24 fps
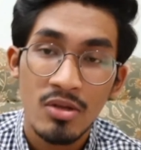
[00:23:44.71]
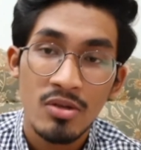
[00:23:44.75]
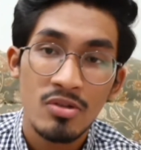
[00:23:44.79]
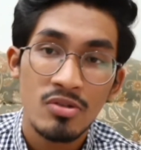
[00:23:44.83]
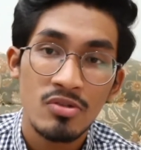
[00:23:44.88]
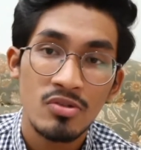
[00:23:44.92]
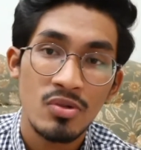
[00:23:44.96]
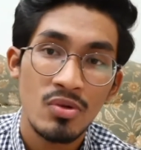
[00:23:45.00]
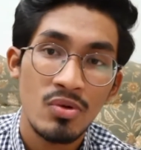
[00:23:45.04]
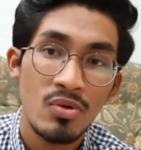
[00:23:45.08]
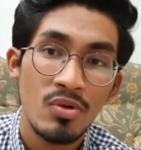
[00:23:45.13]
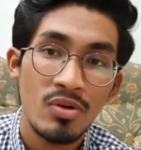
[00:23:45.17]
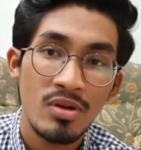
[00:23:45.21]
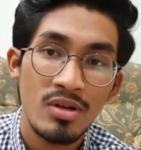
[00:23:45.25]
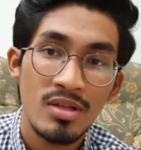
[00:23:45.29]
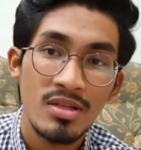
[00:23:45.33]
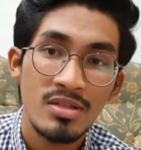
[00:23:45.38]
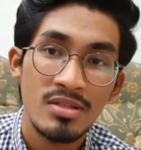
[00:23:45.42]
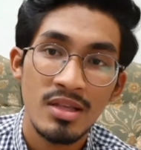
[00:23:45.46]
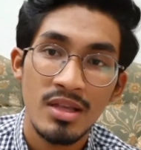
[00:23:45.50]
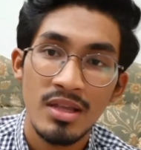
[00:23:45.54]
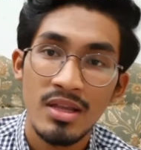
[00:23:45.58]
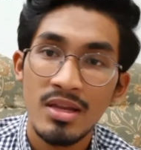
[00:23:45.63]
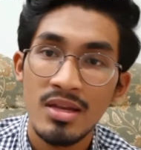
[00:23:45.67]
So
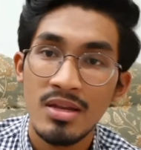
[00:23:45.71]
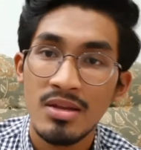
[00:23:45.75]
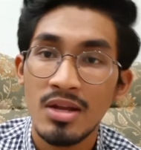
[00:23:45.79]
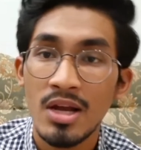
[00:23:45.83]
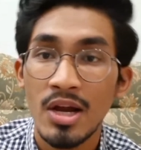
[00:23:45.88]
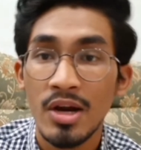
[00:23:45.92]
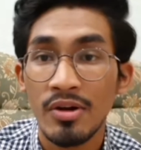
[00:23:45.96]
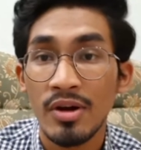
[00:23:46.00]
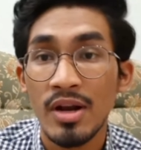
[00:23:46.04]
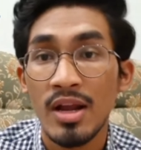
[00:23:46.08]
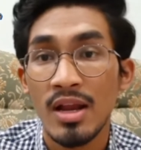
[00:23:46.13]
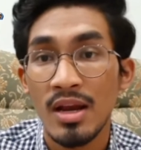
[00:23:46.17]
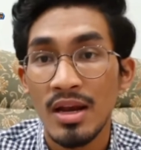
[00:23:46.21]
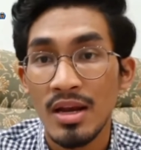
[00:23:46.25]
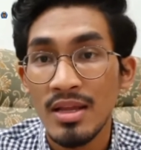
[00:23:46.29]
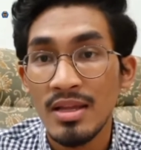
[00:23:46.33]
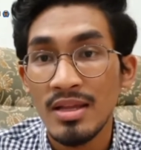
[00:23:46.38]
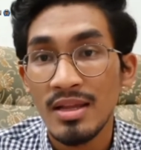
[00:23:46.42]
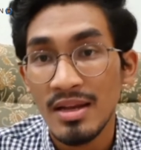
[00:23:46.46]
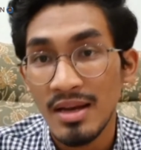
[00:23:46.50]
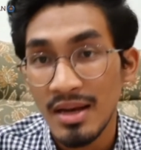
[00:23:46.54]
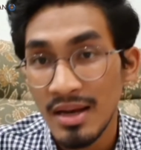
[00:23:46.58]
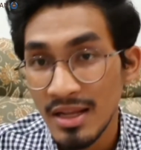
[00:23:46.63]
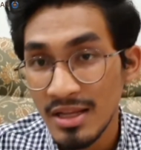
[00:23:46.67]
this
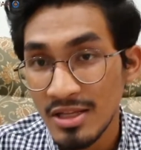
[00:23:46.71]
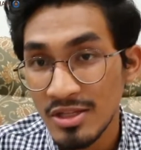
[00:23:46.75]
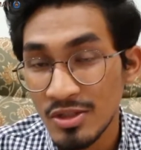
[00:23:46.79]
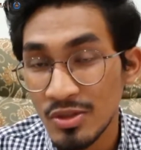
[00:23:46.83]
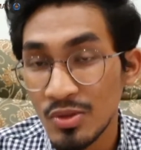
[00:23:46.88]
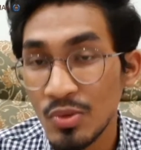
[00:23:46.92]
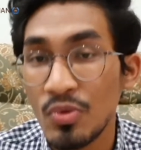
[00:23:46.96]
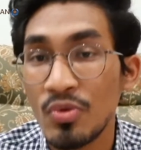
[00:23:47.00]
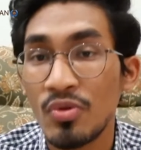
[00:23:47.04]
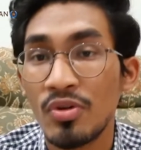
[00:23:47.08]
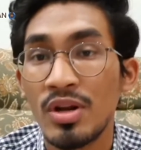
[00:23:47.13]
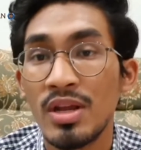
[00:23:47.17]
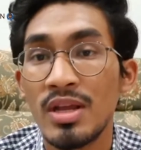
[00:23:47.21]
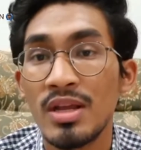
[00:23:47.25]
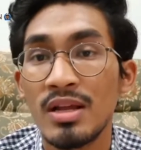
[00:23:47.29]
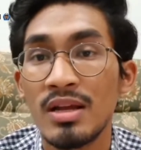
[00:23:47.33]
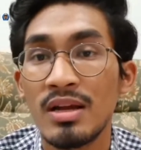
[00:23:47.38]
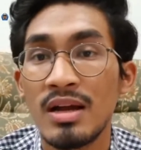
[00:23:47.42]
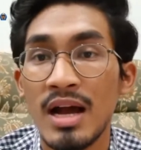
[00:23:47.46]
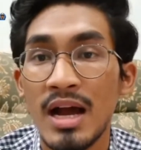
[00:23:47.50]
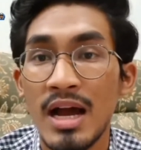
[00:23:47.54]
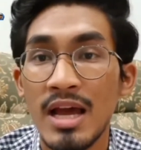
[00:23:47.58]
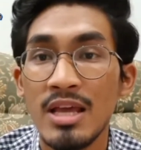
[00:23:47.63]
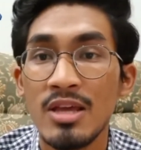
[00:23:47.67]
indirectly leads to create
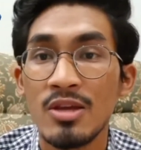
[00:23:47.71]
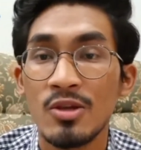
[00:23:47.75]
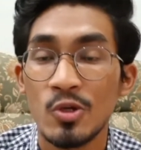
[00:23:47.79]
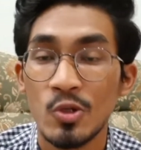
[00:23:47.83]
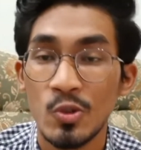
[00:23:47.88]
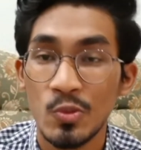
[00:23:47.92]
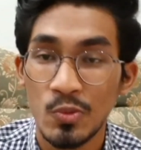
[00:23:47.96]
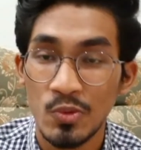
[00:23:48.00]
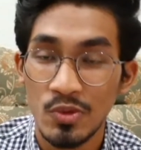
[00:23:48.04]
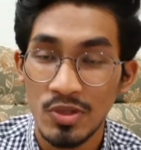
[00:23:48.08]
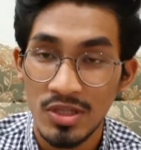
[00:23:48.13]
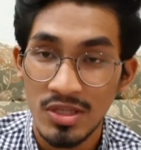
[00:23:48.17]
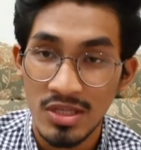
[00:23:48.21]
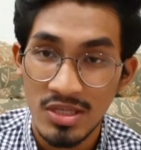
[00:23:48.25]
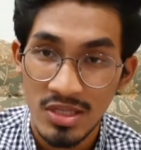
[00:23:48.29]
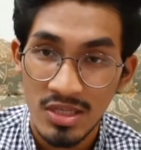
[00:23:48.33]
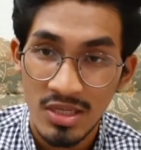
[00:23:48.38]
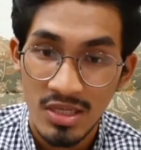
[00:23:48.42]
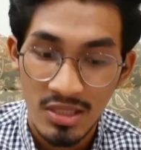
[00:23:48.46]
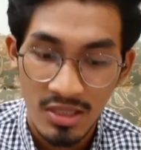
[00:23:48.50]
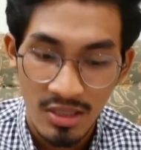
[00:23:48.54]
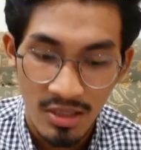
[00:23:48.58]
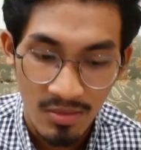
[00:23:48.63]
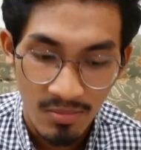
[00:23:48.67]
a high
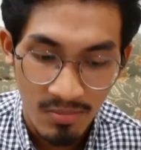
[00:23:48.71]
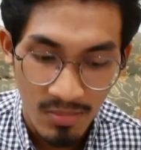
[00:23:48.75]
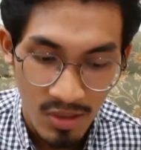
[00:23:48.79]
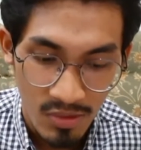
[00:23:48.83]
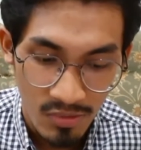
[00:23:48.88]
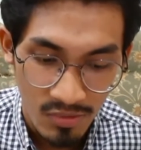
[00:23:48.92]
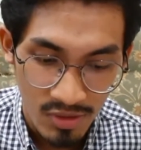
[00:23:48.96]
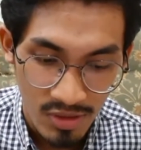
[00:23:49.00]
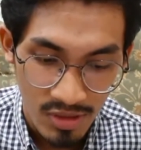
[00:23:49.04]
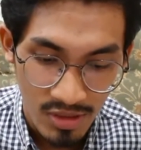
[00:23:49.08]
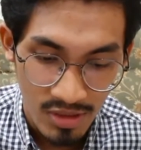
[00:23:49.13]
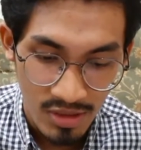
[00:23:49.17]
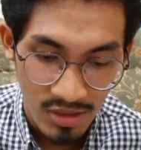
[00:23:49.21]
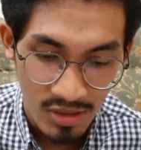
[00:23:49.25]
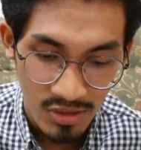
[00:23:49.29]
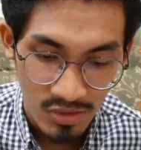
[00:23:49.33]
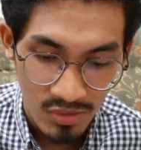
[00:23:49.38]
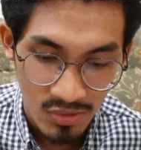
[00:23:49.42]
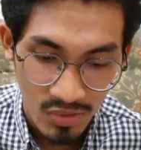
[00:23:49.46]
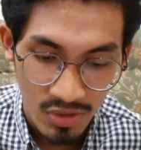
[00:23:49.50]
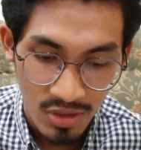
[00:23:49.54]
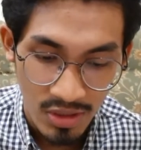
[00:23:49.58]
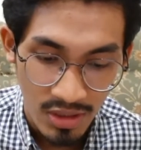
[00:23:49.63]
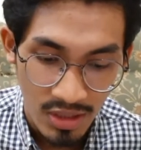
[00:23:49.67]
competition among the
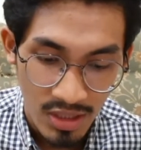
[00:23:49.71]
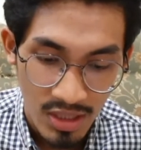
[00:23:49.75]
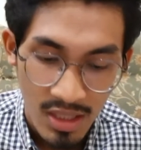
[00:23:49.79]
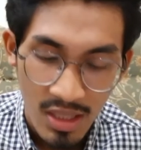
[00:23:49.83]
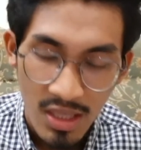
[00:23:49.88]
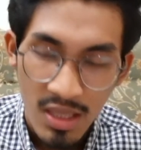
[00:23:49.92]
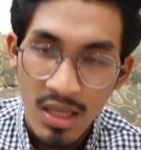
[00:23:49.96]
students.